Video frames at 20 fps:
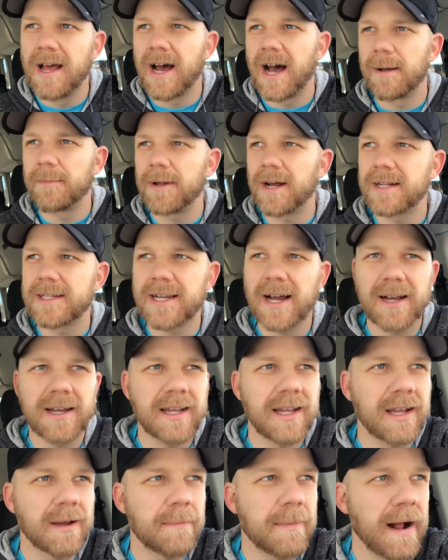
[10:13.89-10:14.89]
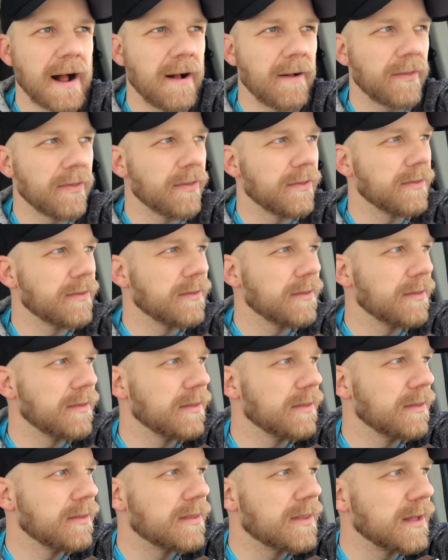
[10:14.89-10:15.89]
I'm not talking about
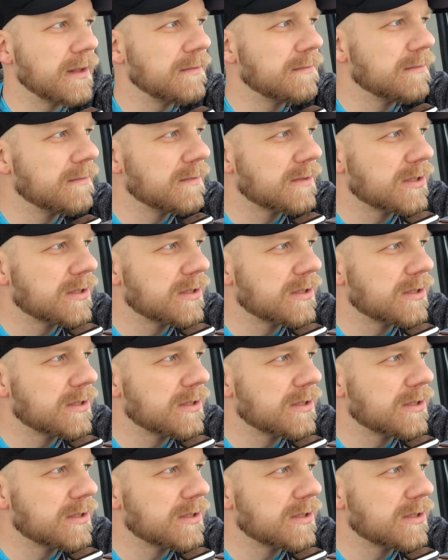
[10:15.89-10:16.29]
the